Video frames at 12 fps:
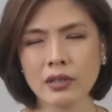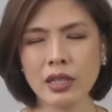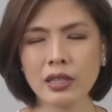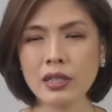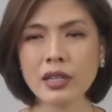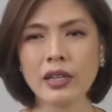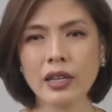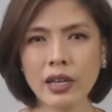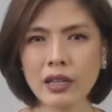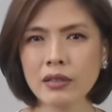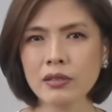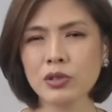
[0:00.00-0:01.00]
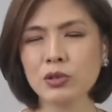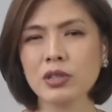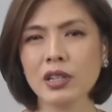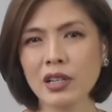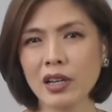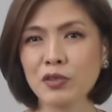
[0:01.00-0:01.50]
Like DNL
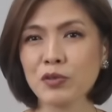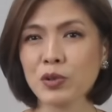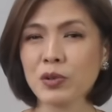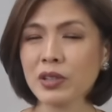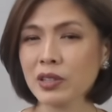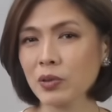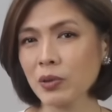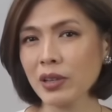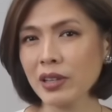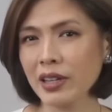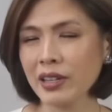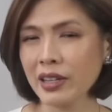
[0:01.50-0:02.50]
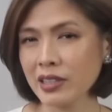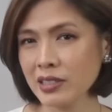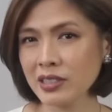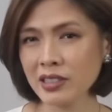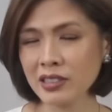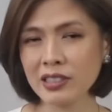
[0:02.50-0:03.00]
using a lot of coconut oil, and I
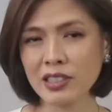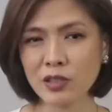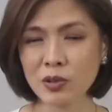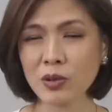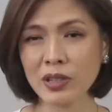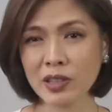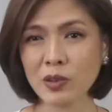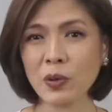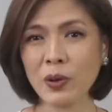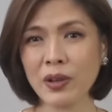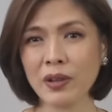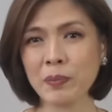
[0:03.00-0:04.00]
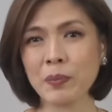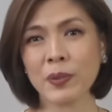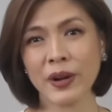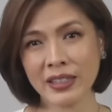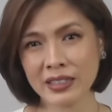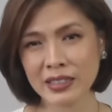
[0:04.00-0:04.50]
still see coconut oil
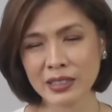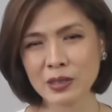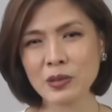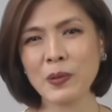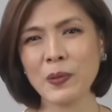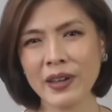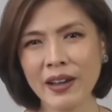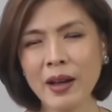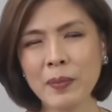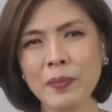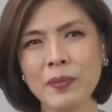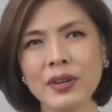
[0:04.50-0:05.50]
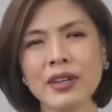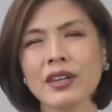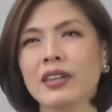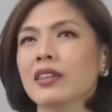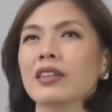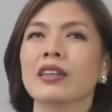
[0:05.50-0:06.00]
prices going up
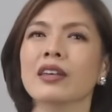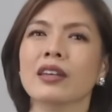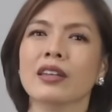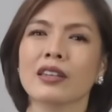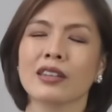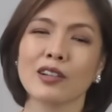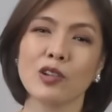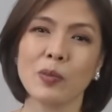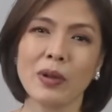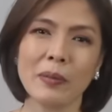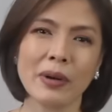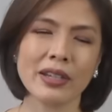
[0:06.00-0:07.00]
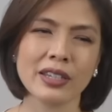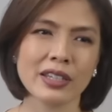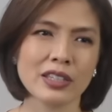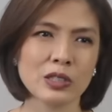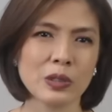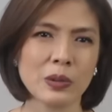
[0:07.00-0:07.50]
in the global
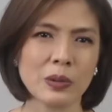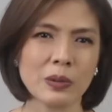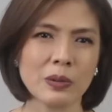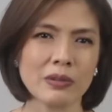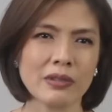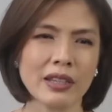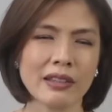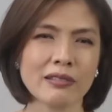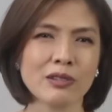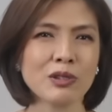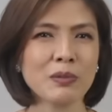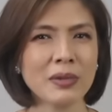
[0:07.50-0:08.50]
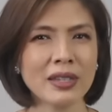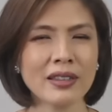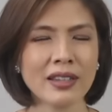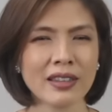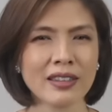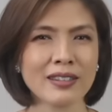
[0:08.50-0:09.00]
market. So that could mean
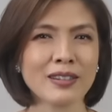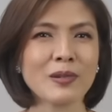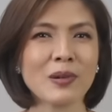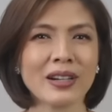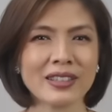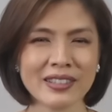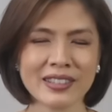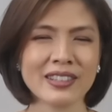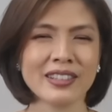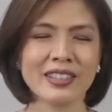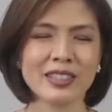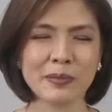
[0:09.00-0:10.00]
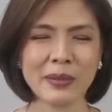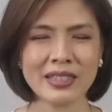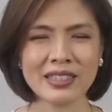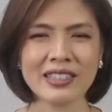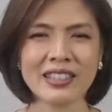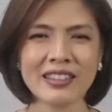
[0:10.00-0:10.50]
that third quarter earnings might
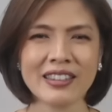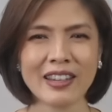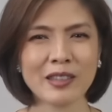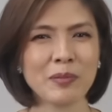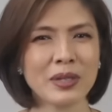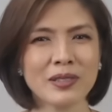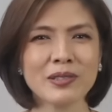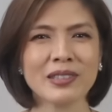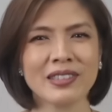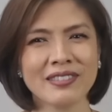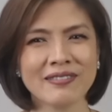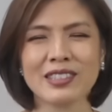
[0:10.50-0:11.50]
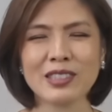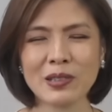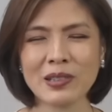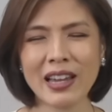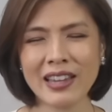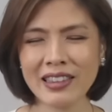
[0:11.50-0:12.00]
still not be good.
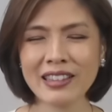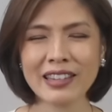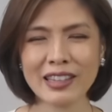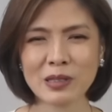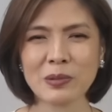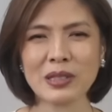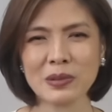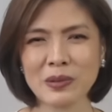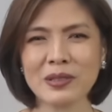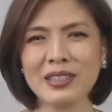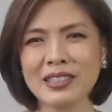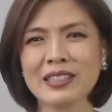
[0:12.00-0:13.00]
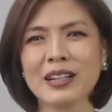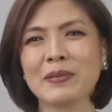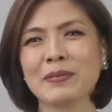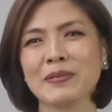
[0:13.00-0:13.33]
So I think that's what's worrisome.